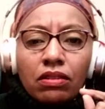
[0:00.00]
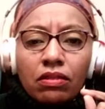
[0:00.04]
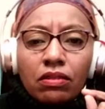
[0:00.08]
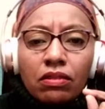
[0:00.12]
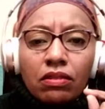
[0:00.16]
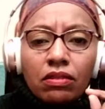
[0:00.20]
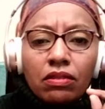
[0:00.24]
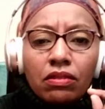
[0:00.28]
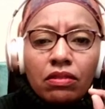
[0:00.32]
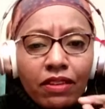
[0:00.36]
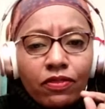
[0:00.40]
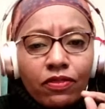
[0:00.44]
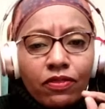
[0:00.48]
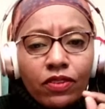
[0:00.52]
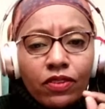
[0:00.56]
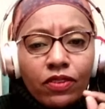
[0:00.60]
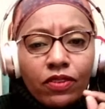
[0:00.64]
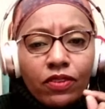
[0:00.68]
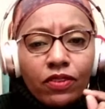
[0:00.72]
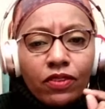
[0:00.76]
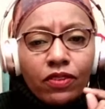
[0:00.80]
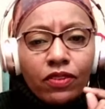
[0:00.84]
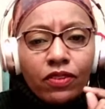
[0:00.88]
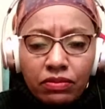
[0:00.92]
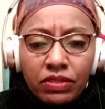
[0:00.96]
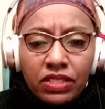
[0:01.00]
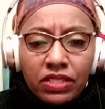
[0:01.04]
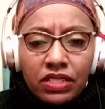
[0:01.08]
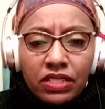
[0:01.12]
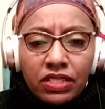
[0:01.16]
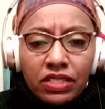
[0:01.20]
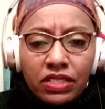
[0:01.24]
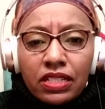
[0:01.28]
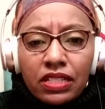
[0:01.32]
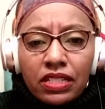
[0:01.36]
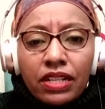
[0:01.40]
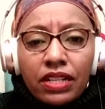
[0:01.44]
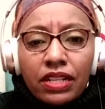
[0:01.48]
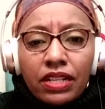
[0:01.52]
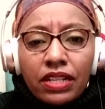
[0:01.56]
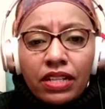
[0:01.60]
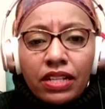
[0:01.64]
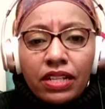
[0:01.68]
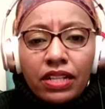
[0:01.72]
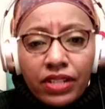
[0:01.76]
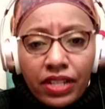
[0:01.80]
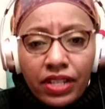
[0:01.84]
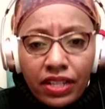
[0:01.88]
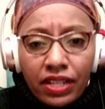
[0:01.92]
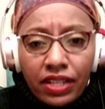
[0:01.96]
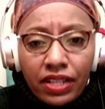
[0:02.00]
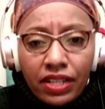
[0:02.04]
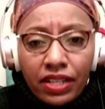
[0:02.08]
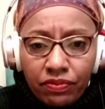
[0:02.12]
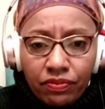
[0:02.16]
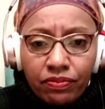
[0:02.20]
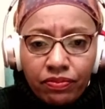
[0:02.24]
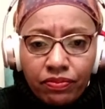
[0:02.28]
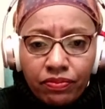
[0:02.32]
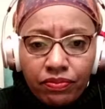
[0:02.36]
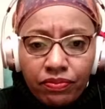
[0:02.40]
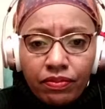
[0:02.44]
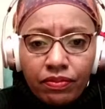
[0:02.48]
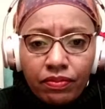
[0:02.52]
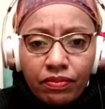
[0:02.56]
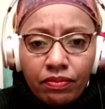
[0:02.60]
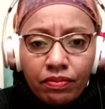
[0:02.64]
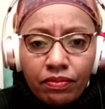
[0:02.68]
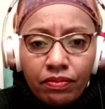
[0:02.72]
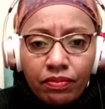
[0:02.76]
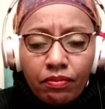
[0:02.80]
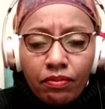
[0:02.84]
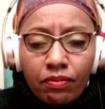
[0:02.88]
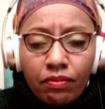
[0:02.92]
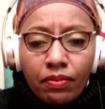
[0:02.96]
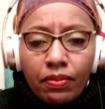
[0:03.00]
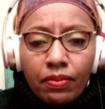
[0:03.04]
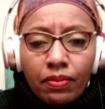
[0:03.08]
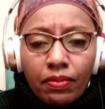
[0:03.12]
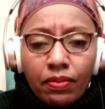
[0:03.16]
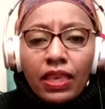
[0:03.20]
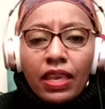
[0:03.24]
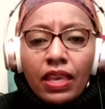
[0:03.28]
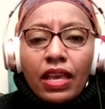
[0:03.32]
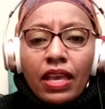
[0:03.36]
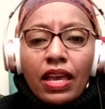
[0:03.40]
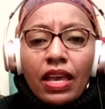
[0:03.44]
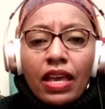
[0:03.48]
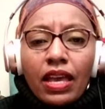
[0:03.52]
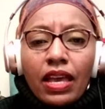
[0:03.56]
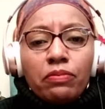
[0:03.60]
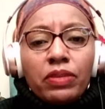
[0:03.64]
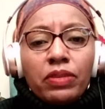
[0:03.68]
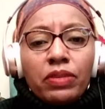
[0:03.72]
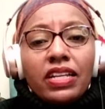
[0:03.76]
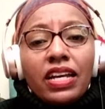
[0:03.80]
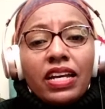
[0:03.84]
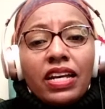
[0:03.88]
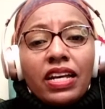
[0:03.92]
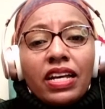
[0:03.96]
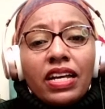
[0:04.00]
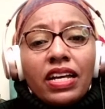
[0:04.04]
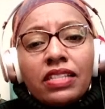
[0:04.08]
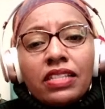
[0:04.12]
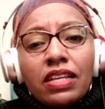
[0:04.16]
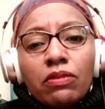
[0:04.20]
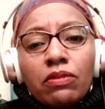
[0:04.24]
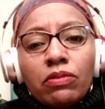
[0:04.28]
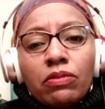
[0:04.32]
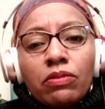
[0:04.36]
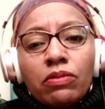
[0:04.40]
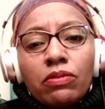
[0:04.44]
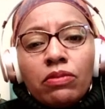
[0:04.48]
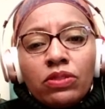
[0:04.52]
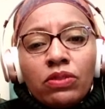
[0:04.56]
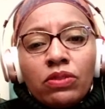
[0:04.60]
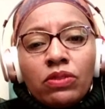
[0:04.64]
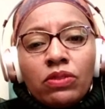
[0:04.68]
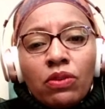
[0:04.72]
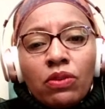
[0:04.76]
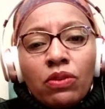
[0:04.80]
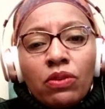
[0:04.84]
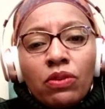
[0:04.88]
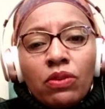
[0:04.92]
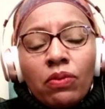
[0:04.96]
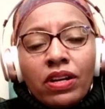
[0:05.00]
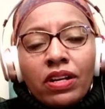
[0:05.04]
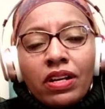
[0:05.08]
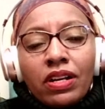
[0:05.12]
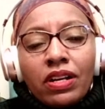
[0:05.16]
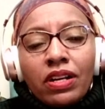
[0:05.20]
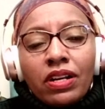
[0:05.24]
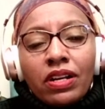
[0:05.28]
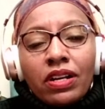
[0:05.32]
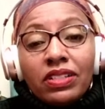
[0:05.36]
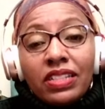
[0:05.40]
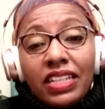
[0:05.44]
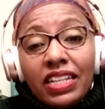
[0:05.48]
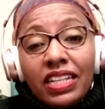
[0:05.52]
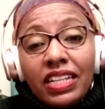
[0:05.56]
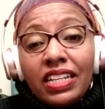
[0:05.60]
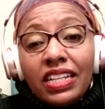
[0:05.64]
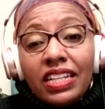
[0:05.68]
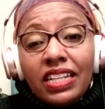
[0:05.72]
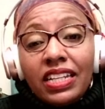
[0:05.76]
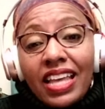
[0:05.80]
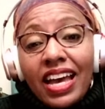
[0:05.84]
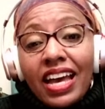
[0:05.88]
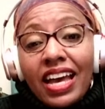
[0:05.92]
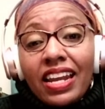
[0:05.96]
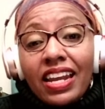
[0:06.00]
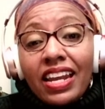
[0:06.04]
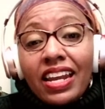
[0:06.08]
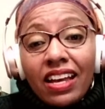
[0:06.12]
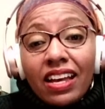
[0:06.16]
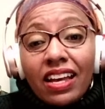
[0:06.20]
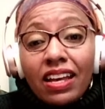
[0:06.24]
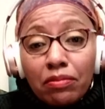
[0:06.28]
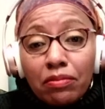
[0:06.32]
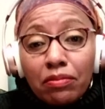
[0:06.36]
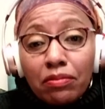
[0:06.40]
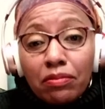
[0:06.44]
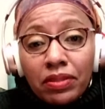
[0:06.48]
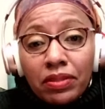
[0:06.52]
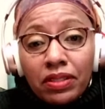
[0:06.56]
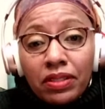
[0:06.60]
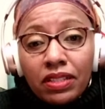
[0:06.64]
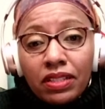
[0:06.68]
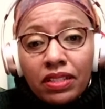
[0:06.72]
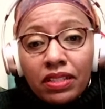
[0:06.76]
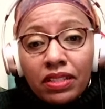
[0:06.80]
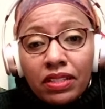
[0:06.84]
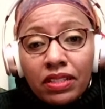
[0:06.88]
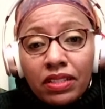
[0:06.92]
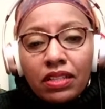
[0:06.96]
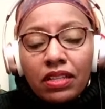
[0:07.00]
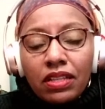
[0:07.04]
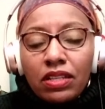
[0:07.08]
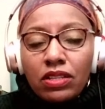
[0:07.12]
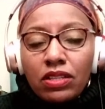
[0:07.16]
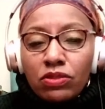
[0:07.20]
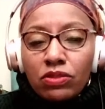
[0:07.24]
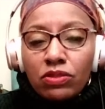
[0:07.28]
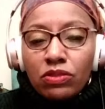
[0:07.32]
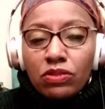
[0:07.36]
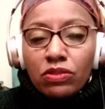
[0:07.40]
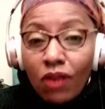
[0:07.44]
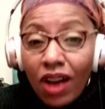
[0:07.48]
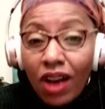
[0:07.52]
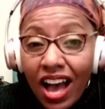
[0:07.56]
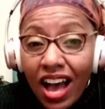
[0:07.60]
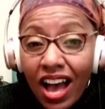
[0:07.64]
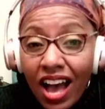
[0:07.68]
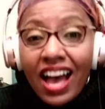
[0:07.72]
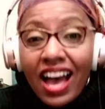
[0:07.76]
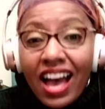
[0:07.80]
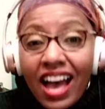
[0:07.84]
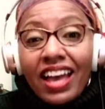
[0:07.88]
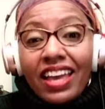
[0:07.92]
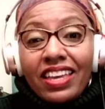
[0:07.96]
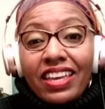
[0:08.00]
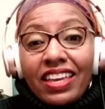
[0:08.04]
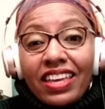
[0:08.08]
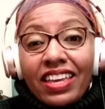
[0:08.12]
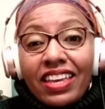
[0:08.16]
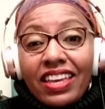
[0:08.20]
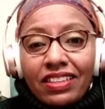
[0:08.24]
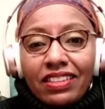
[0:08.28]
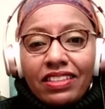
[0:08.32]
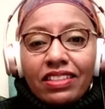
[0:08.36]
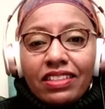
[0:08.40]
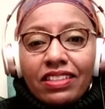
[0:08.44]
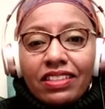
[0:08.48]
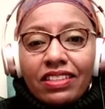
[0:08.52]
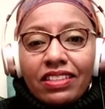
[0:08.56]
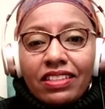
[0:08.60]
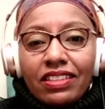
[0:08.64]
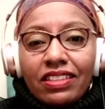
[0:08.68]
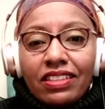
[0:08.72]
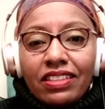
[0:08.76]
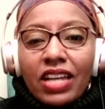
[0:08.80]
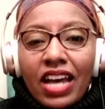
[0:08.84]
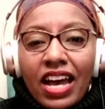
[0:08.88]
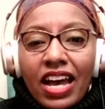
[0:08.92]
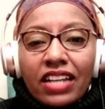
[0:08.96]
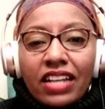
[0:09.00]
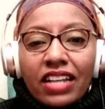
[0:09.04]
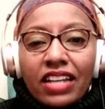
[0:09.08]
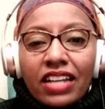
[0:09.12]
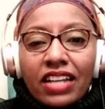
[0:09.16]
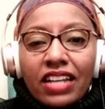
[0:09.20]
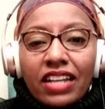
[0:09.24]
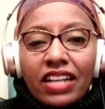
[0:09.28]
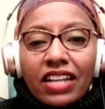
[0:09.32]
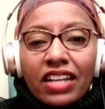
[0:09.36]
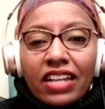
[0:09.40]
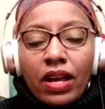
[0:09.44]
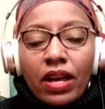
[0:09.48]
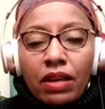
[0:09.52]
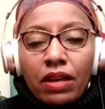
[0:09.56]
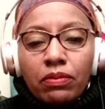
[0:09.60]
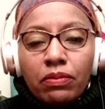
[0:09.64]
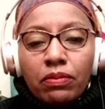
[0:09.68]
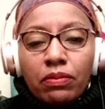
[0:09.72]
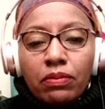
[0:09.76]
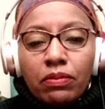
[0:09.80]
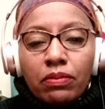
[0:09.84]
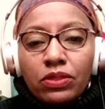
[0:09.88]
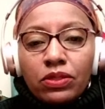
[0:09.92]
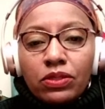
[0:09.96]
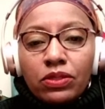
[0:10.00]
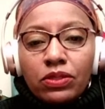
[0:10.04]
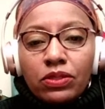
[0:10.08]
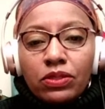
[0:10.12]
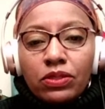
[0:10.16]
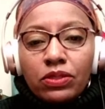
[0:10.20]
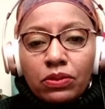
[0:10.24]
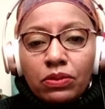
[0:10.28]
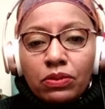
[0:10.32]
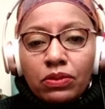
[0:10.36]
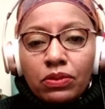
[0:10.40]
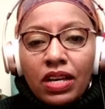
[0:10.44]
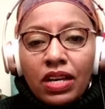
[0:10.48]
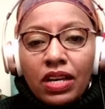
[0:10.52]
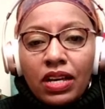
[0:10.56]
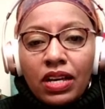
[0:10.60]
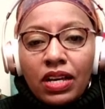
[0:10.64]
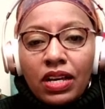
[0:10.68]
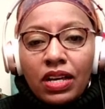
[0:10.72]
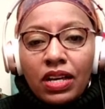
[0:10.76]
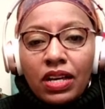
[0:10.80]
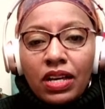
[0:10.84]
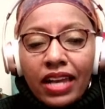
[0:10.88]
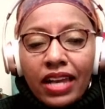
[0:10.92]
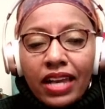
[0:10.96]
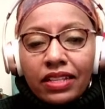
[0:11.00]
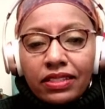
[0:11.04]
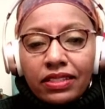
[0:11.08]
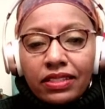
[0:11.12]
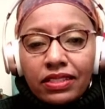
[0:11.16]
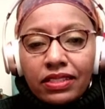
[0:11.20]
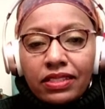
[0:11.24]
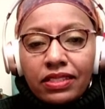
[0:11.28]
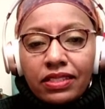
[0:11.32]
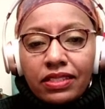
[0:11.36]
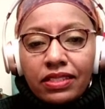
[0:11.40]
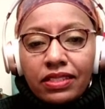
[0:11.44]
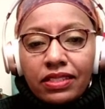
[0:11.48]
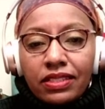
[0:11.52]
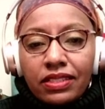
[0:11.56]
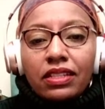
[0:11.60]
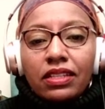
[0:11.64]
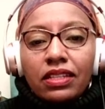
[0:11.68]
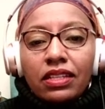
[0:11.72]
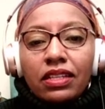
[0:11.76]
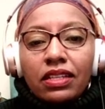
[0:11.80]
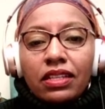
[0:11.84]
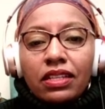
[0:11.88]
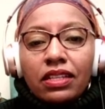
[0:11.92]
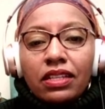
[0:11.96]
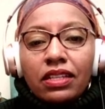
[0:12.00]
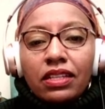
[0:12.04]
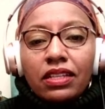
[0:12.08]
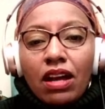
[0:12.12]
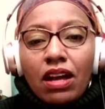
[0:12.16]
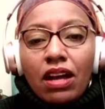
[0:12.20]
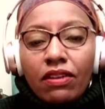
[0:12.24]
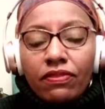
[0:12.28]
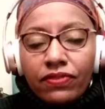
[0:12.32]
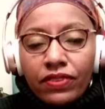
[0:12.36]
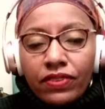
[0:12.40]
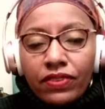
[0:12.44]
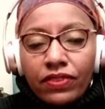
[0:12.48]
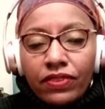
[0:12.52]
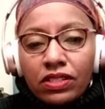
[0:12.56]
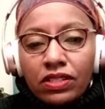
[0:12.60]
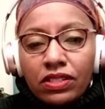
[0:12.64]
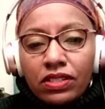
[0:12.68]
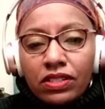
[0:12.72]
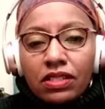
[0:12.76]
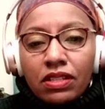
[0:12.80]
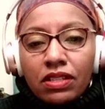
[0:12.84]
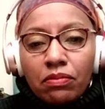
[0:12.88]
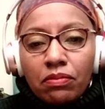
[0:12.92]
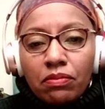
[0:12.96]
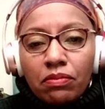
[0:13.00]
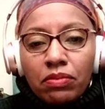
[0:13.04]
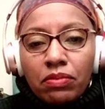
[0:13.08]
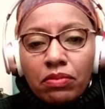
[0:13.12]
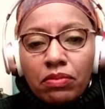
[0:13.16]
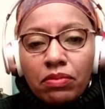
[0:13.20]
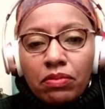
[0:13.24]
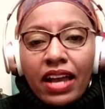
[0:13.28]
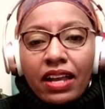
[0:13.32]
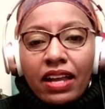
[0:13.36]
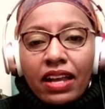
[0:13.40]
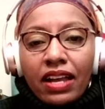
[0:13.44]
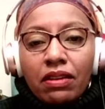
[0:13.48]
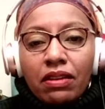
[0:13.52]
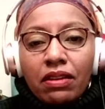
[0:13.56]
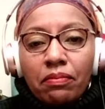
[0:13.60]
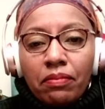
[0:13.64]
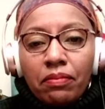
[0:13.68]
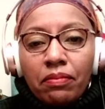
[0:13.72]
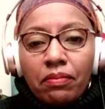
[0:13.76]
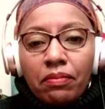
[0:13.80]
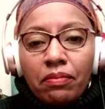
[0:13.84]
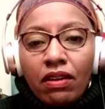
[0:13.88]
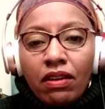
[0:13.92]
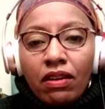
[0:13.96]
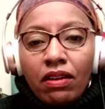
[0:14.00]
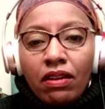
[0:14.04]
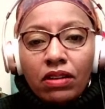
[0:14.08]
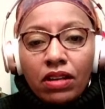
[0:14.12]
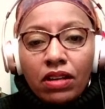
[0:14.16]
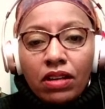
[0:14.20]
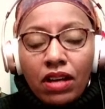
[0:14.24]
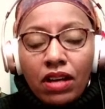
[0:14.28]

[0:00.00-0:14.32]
Black folks came to this country. And because they were doing the work of cleaning that up is why we actually were able to elect our first Black male